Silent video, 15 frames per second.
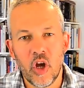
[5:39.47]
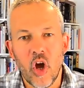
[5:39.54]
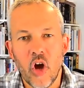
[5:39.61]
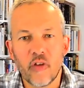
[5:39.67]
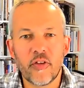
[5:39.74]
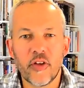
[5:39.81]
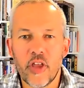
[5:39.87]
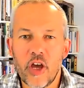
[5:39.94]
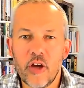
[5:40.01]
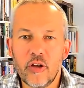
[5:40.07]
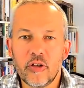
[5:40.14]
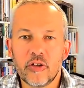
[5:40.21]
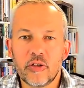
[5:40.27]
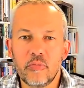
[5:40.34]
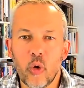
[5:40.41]
For
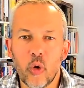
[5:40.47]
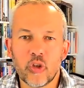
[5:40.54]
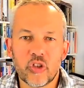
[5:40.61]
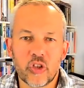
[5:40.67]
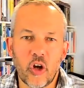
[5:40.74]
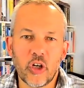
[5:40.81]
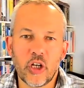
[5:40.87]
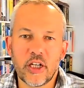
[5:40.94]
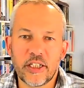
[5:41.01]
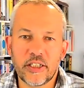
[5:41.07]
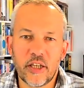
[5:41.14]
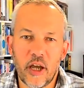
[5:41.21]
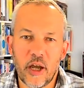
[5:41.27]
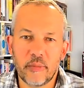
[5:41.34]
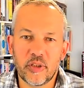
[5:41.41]
those more scholarly
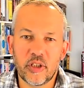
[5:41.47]
types,